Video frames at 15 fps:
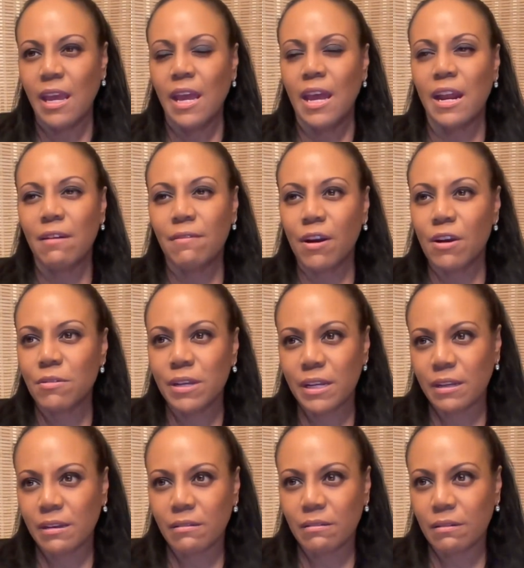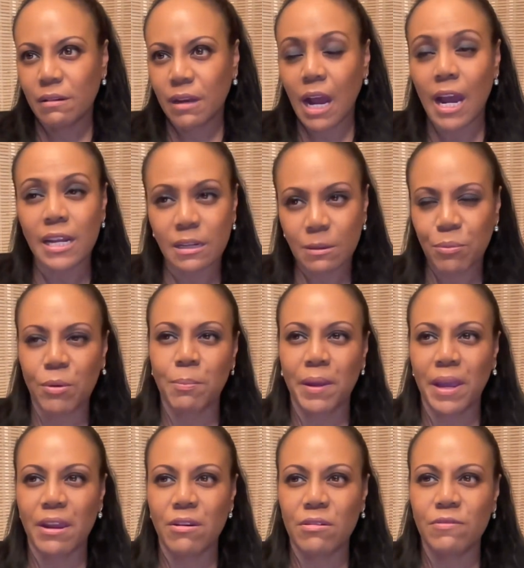and I've already kind of
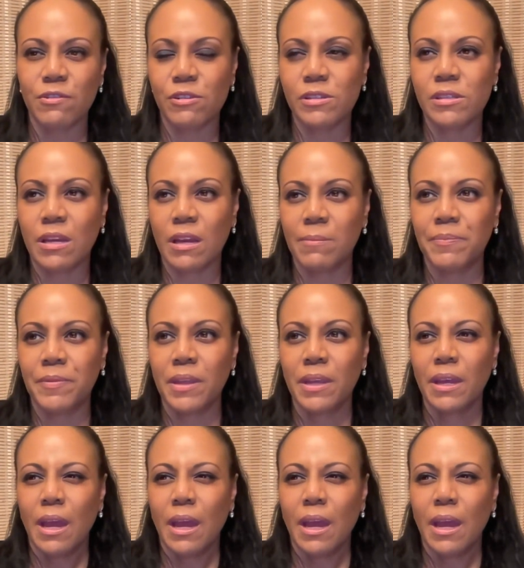prepared for some,